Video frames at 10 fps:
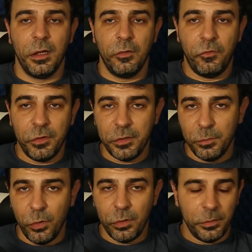
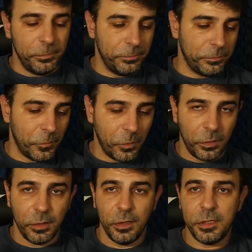Furthermore,
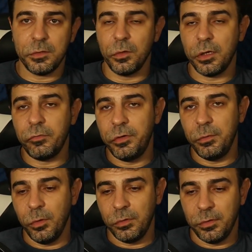let's look at
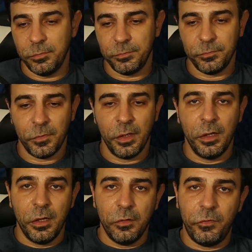Fremont.
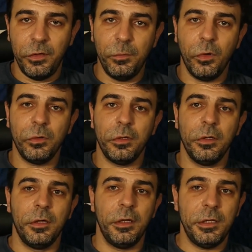Fremont
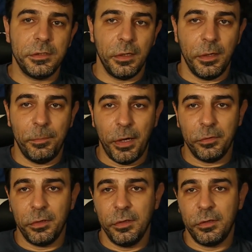is
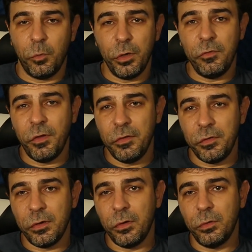about
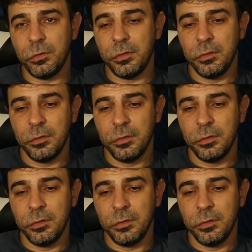25-year-old